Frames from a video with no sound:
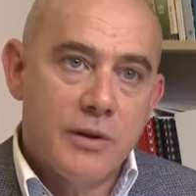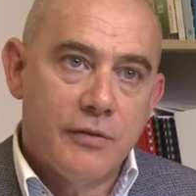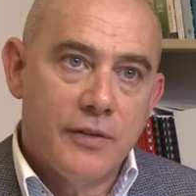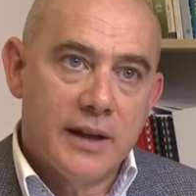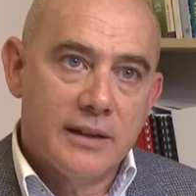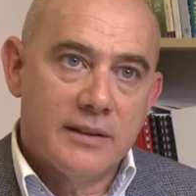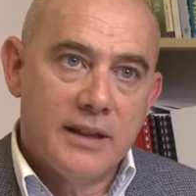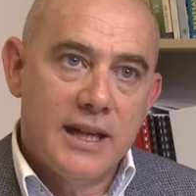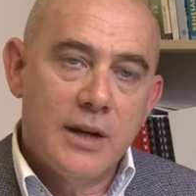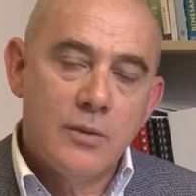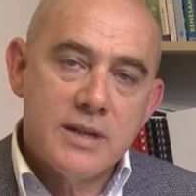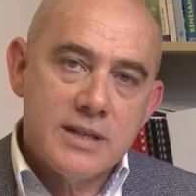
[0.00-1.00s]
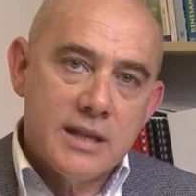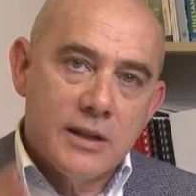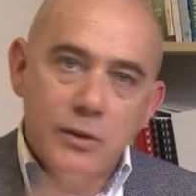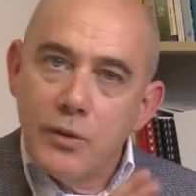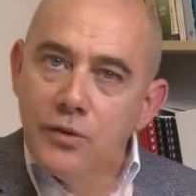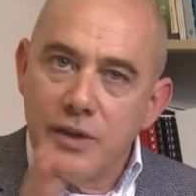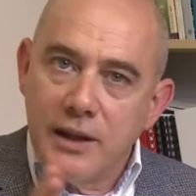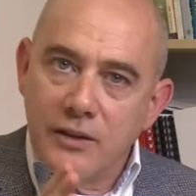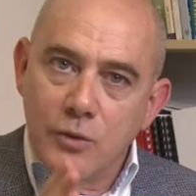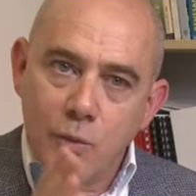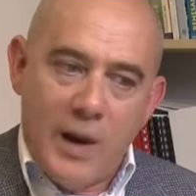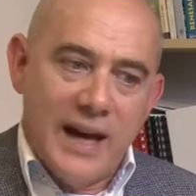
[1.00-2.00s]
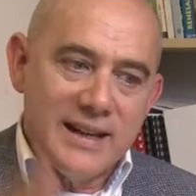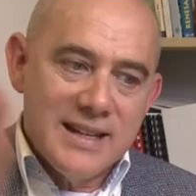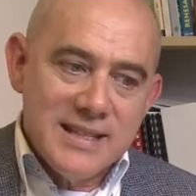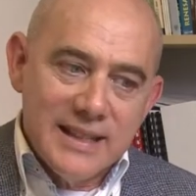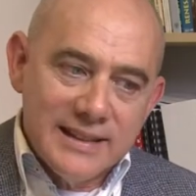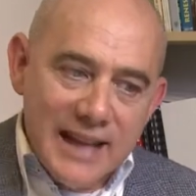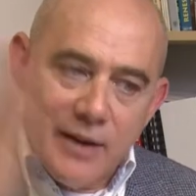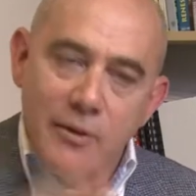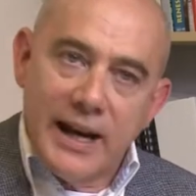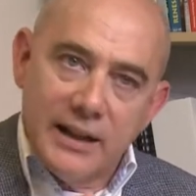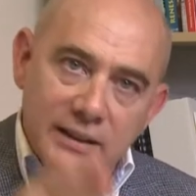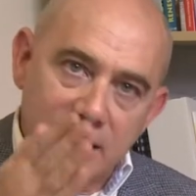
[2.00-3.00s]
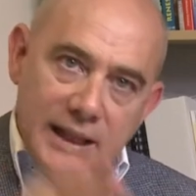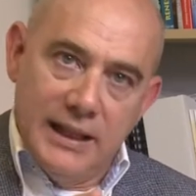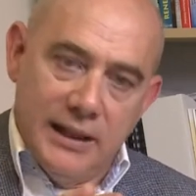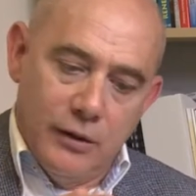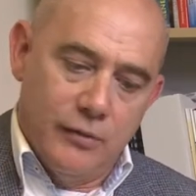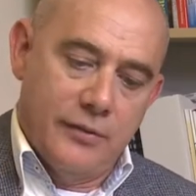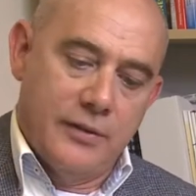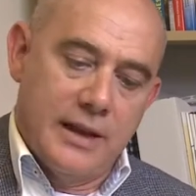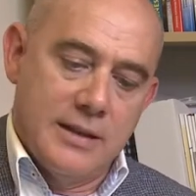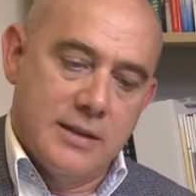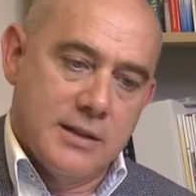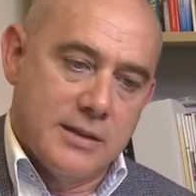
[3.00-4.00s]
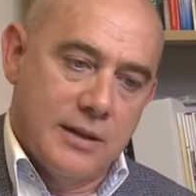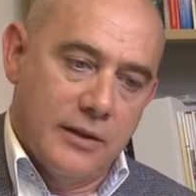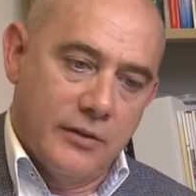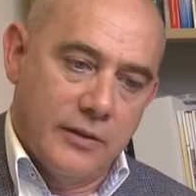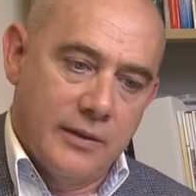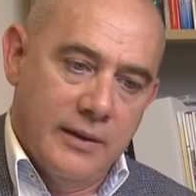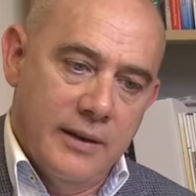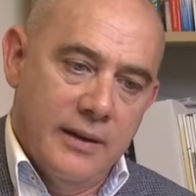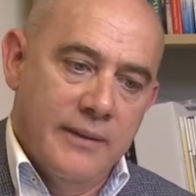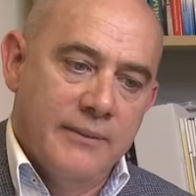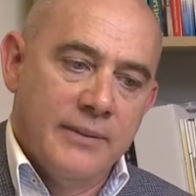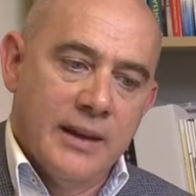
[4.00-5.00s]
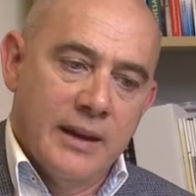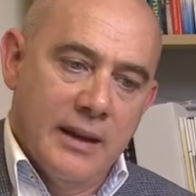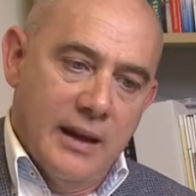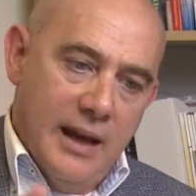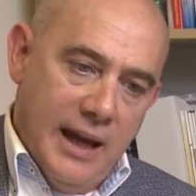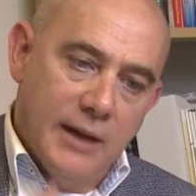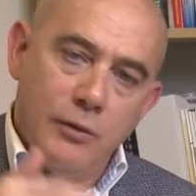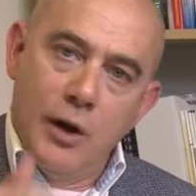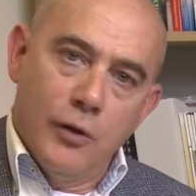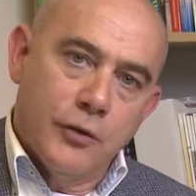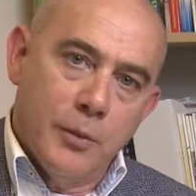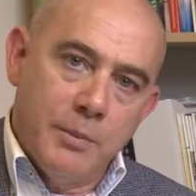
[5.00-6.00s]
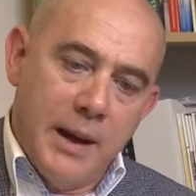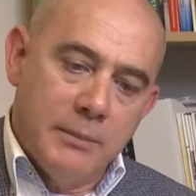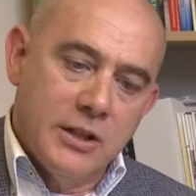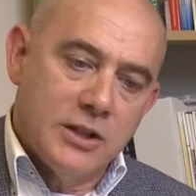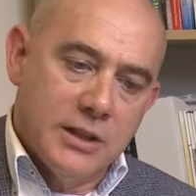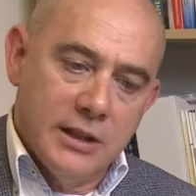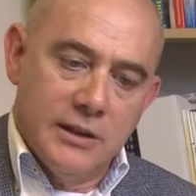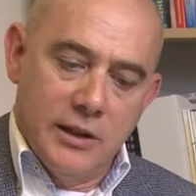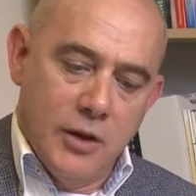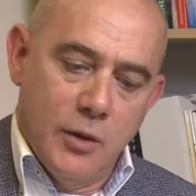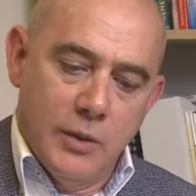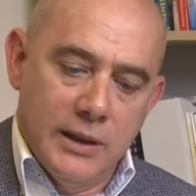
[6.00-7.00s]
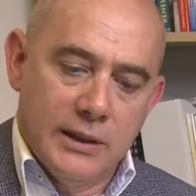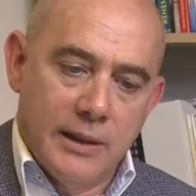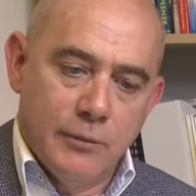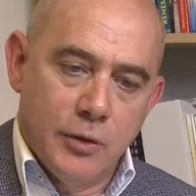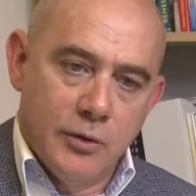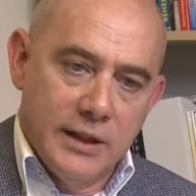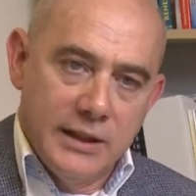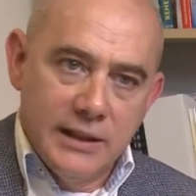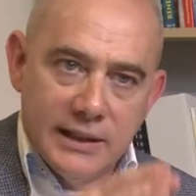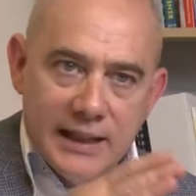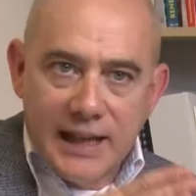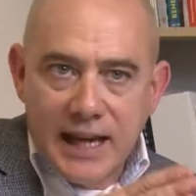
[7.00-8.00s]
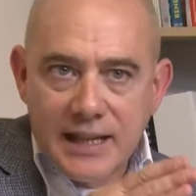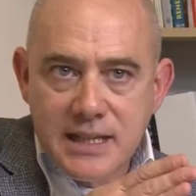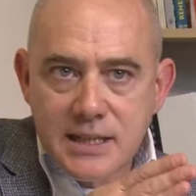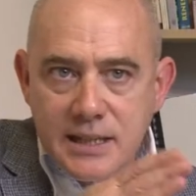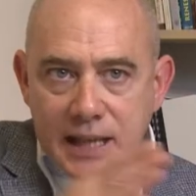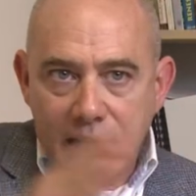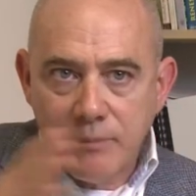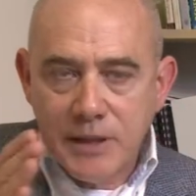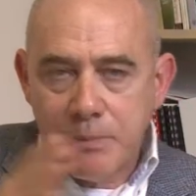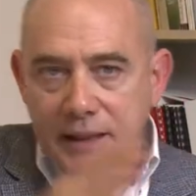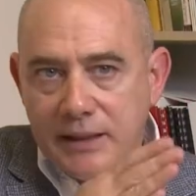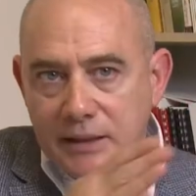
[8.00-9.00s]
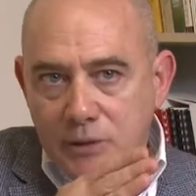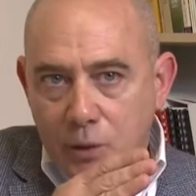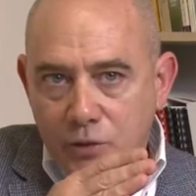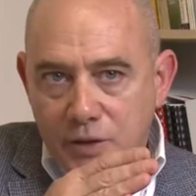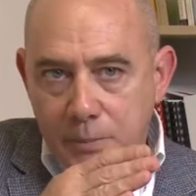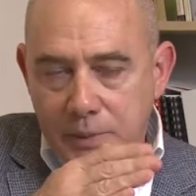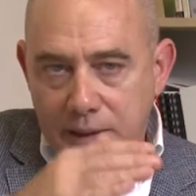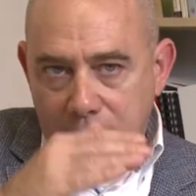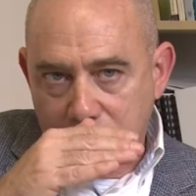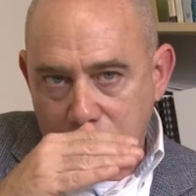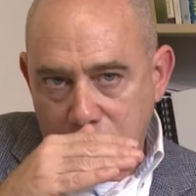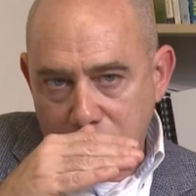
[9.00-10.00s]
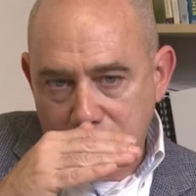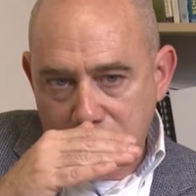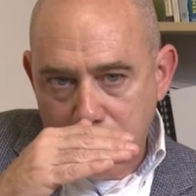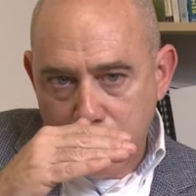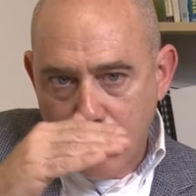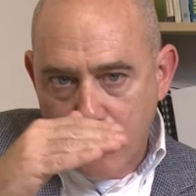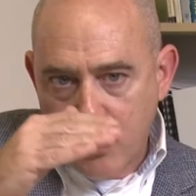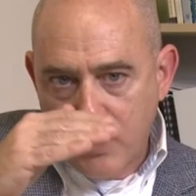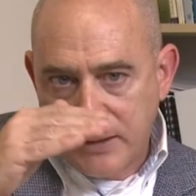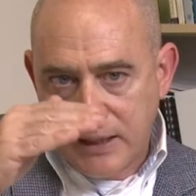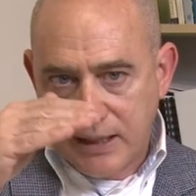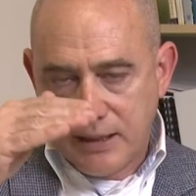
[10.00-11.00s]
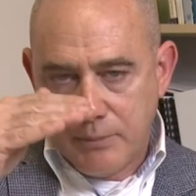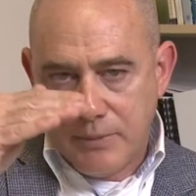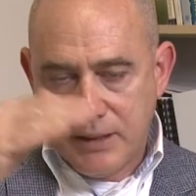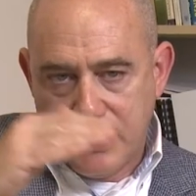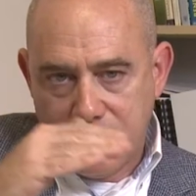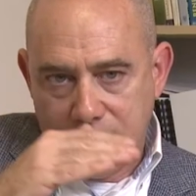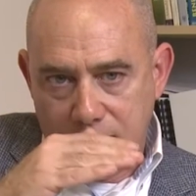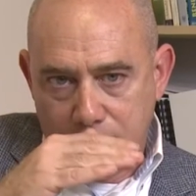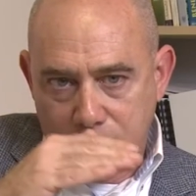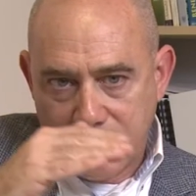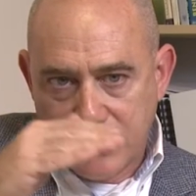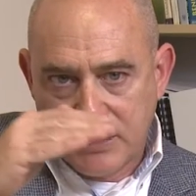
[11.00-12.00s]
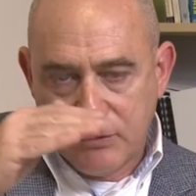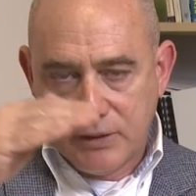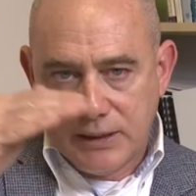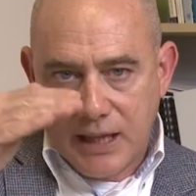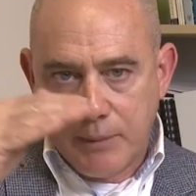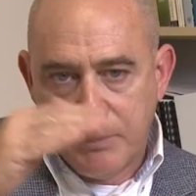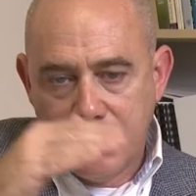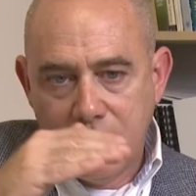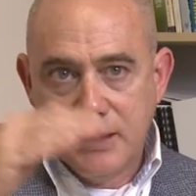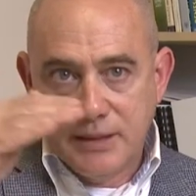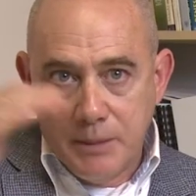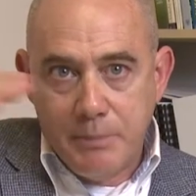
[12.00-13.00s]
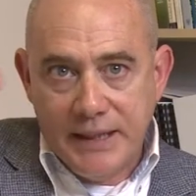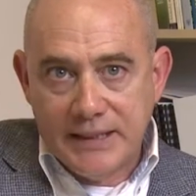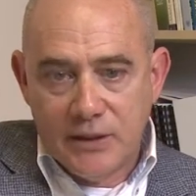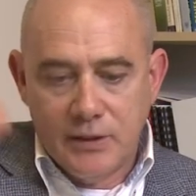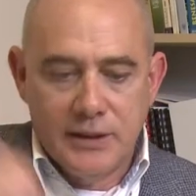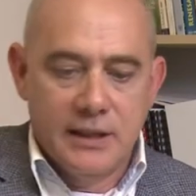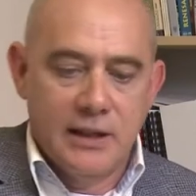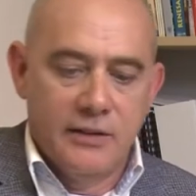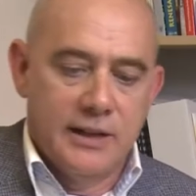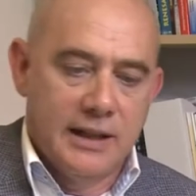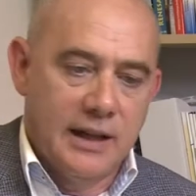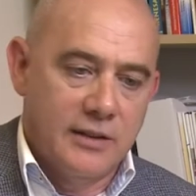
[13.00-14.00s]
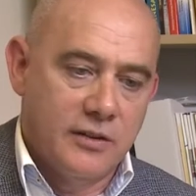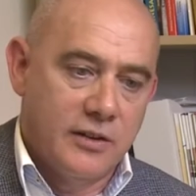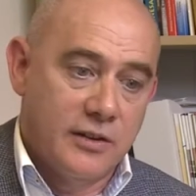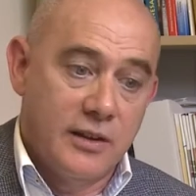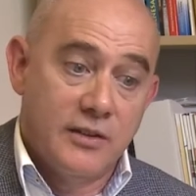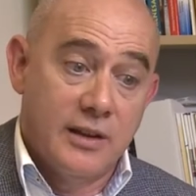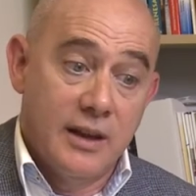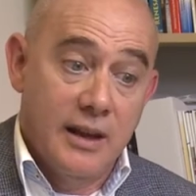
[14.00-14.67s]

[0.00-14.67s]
effect. Here we see two things. One is a direct killing of cancer cells. And we also published it, and you're welcome to read it. And again, it's time-dependent, dose-dependent. So it means the more we take them, the Protectival up, the better it kills the cancer cells.